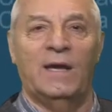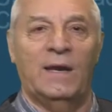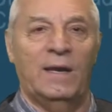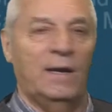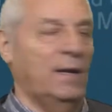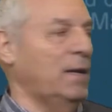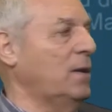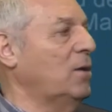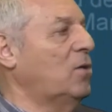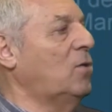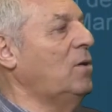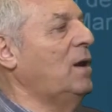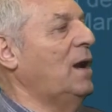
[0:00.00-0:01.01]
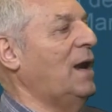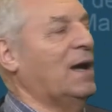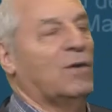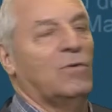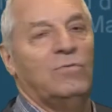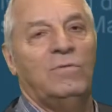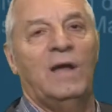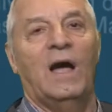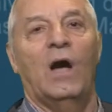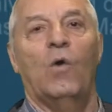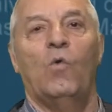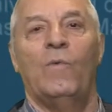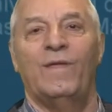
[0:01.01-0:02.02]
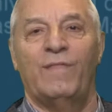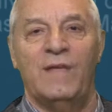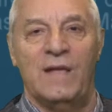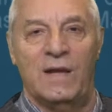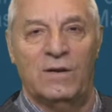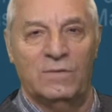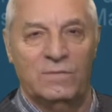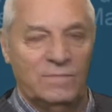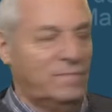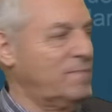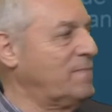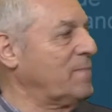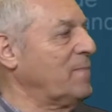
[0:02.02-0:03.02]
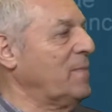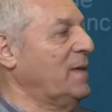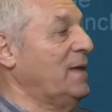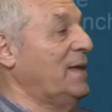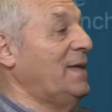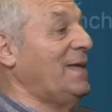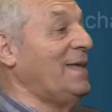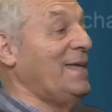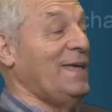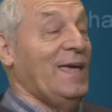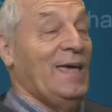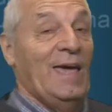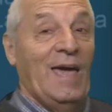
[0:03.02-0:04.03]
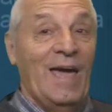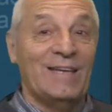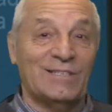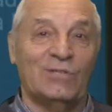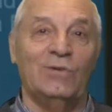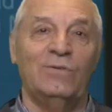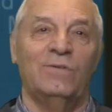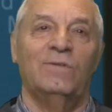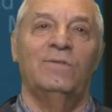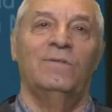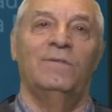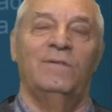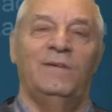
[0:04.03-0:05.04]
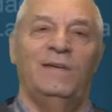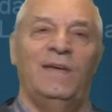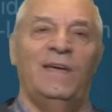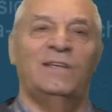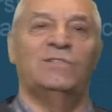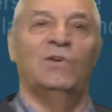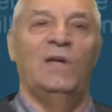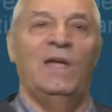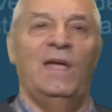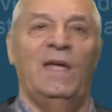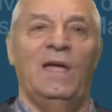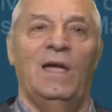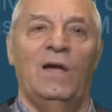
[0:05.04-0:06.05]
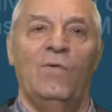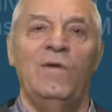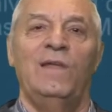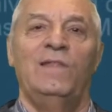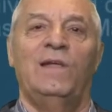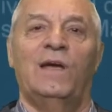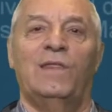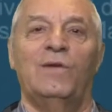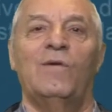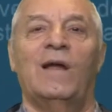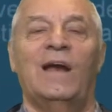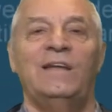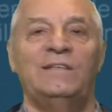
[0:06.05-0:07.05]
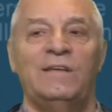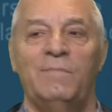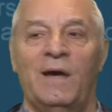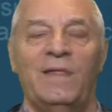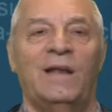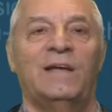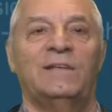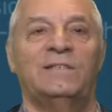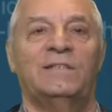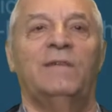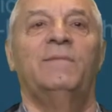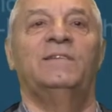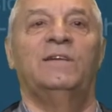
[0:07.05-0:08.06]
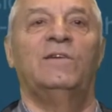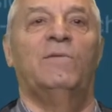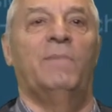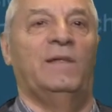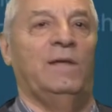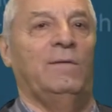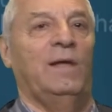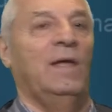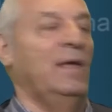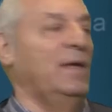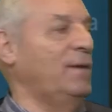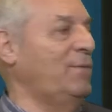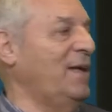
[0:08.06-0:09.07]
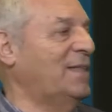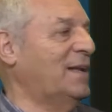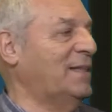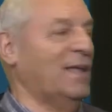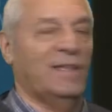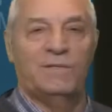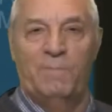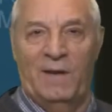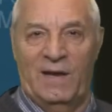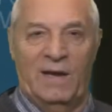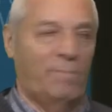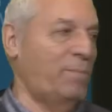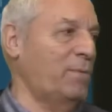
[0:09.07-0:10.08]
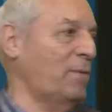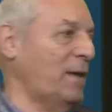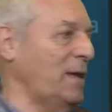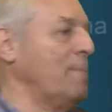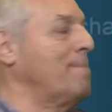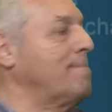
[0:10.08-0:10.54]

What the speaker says: This is a very clear indication that the system is incompatible, and I'm going to try to explain why. If we pivot with the v5 column, what will happen?